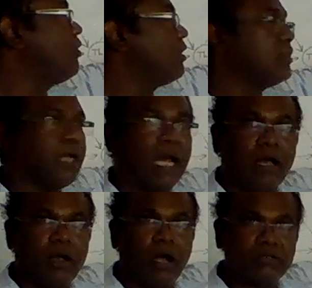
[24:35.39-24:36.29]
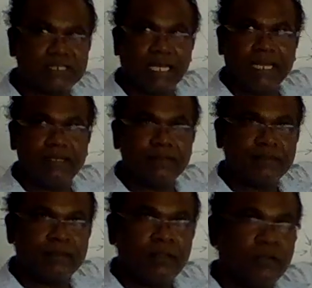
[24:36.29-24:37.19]
on the outside
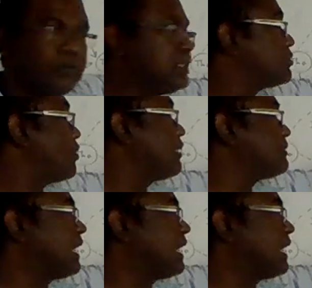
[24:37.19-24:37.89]
which is called as